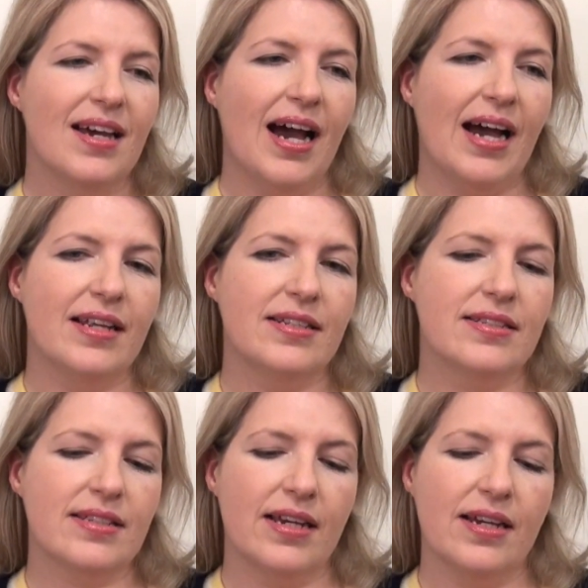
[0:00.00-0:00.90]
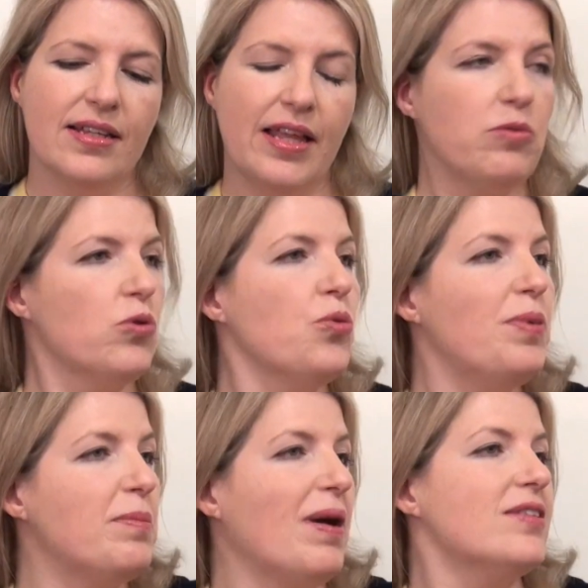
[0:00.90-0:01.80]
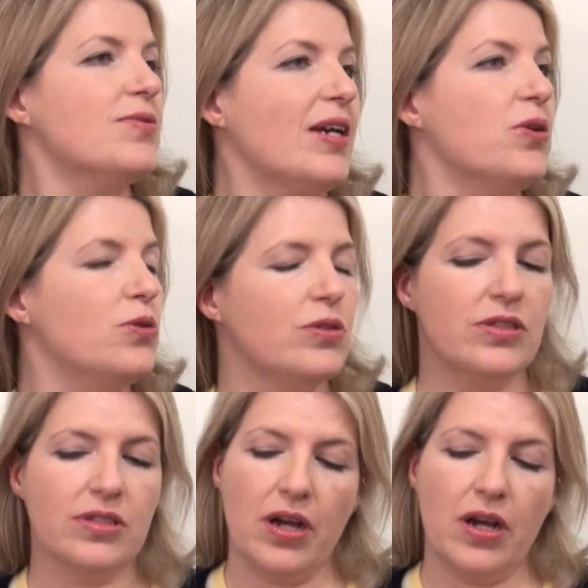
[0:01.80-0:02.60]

And uh, they were all big band records,